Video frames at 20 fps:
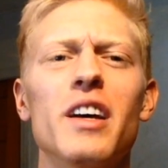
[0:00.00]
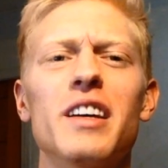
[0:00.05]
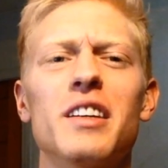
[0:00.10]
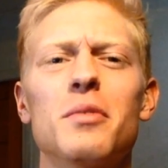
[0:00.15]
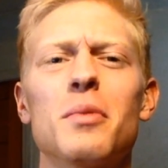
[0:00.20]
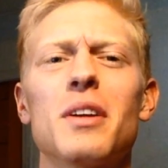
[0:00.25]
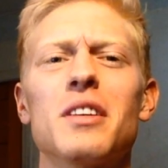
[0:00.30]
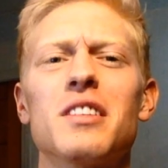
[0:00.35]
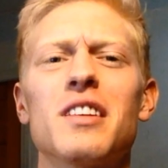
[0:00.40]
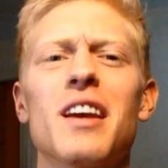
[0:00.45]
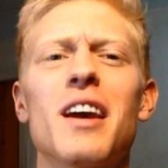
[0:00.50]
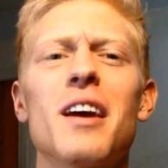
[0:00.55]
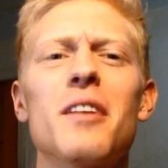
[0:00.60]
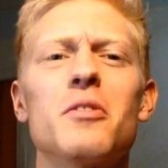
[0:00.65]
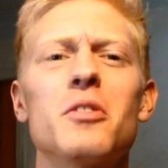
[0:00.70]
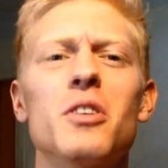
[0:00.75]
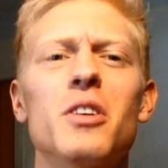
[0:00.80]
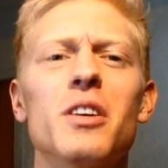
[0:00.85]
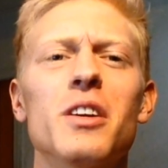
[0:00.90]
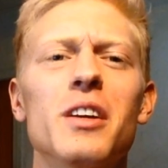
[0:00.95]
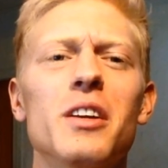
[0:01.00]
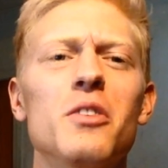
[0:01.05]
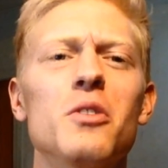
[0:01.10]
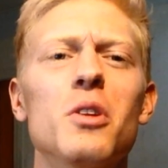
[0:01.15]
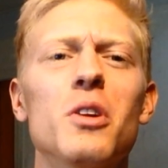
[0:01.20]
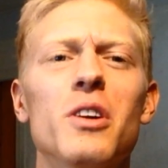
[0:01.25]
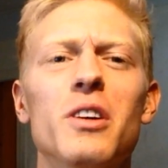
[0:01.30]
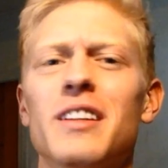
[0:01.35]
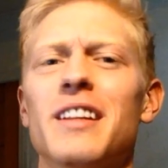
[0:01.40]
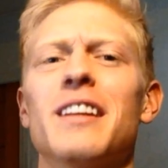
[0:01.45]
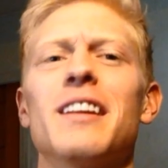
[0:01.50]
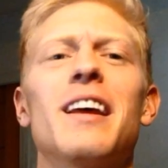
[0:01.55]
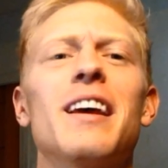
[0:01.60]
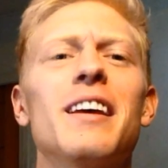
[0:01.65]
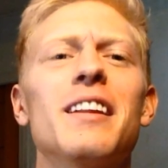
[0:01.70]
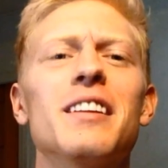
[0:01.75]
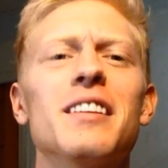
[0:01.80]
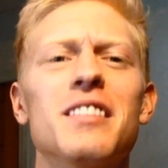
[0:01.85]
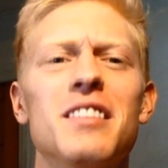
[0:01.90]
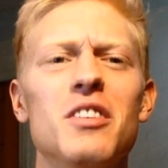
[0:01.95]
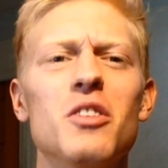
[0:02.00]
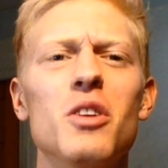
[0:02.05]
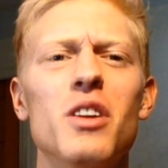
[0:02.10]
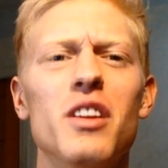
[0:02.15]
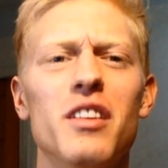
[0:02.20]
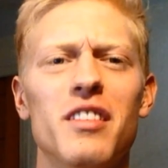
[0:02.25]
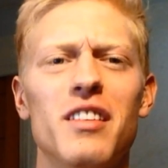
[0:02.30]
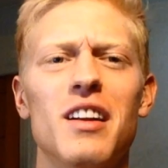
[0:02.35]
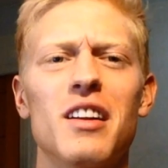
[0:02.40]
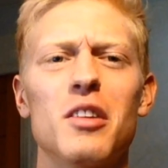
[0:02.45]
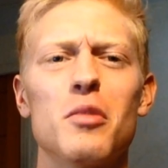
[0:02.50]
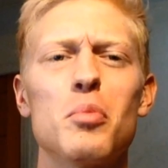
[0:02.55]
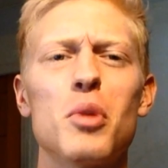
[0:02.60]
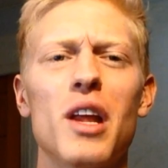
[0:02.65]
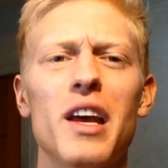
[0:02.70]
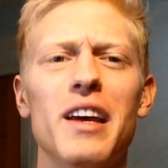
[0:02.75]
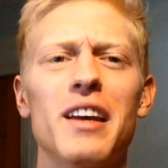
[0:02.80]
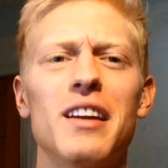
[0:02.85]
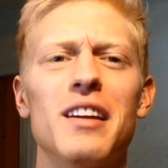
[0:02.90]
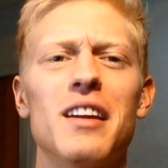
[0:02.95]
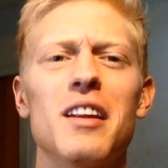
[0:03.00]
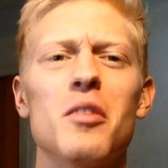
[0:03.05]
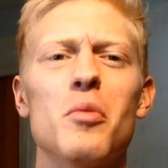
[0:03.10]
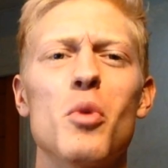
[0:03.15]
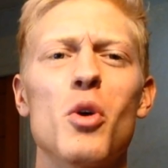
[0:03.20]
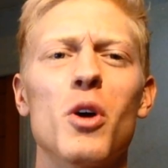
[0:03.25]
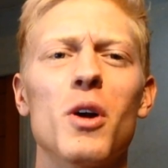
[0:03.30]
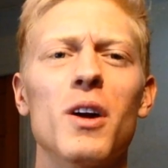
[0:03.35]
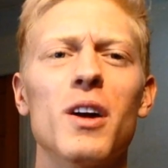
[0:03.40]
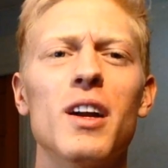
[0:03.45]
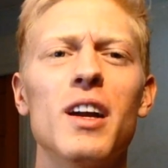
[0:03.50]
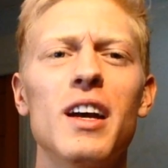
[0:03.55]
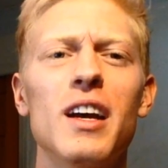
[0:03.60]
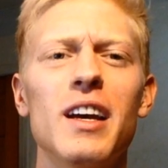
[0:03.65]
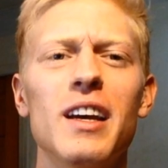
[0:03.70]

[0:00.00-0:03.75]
especially after you learn that, hey, this dude isn't on the planet anymore.